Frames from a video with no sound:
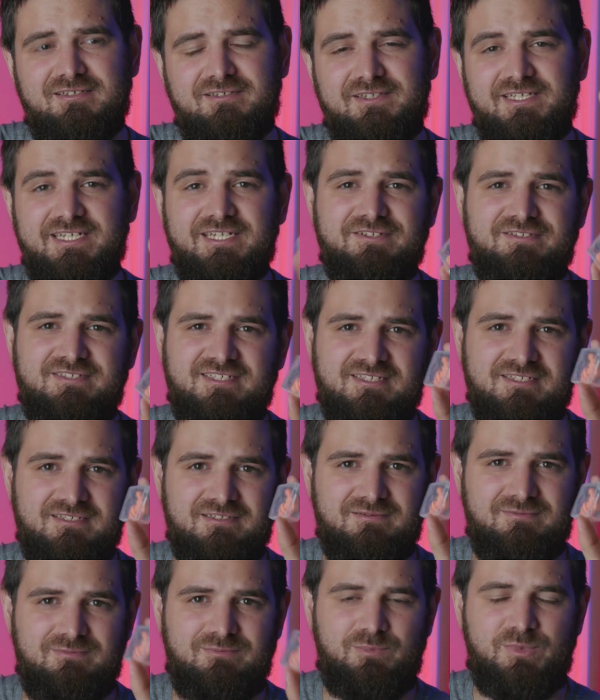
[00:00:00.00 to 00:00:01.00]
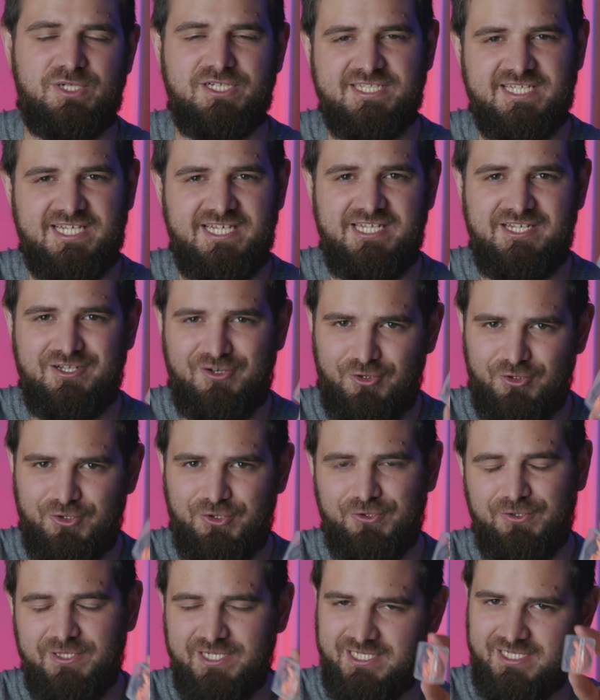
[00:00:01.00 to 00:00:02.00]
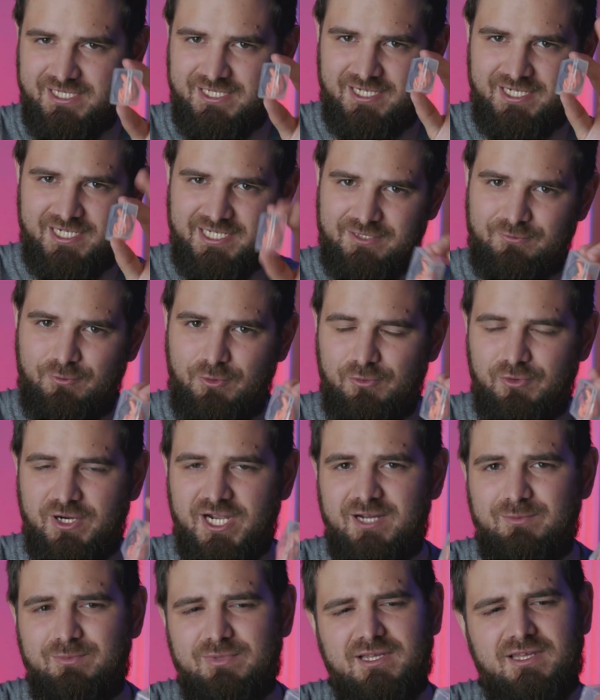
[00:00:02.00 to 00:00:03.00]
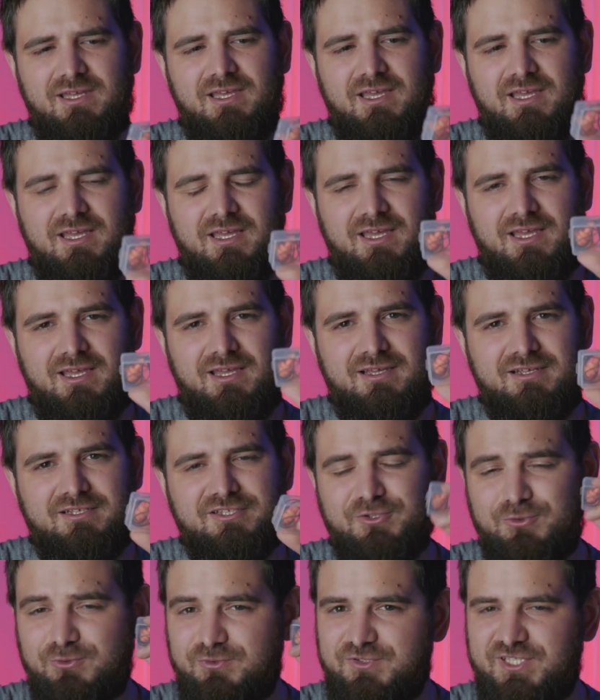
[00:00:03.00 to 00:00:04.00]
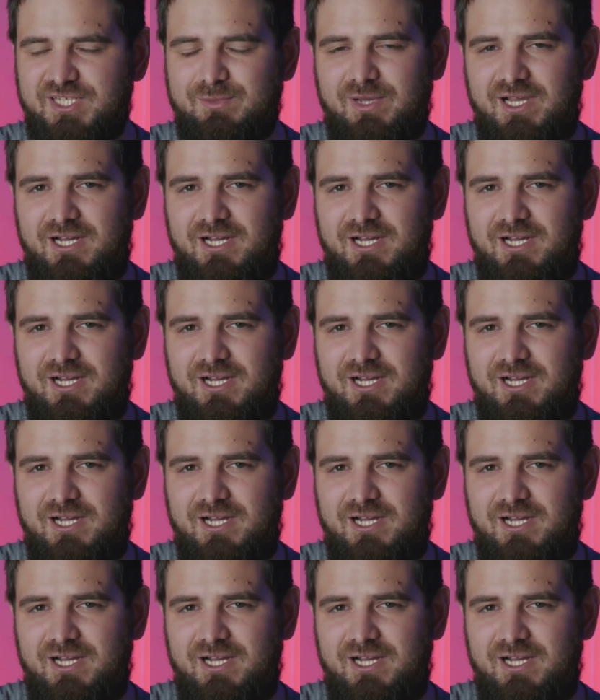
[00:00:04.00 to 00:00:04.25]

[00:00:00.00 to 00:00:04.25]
near the Morski Oko Lake, I woke up, took them